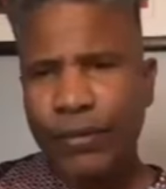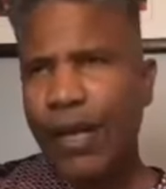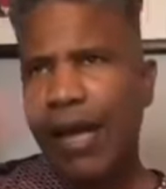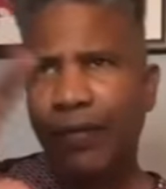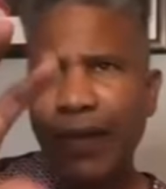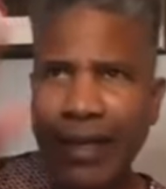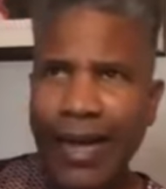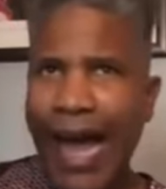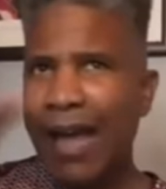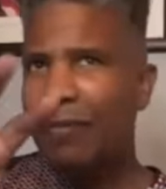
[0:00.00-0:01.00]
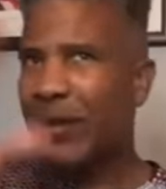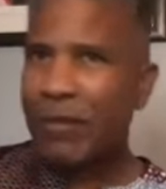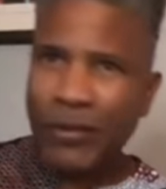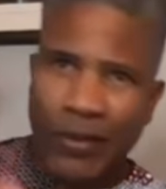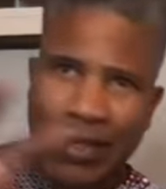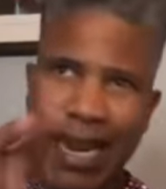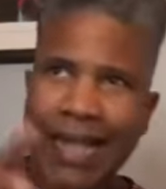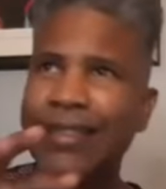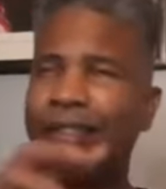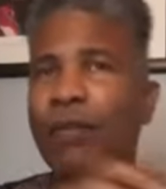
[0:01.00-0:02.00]
kind of like hybrid between
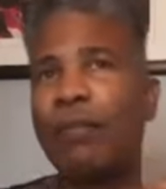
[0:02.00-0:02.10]
classical,